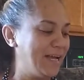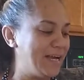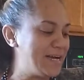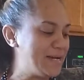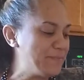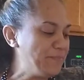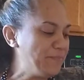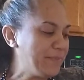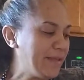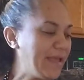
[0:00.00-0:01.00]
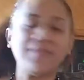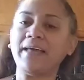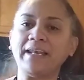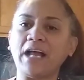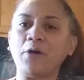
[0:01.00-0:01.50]
And
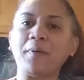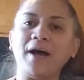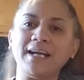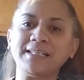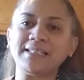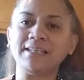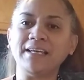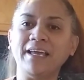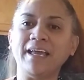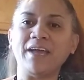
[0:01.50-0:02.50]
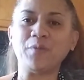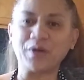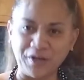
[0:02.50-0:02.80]
then I'll pause and we'll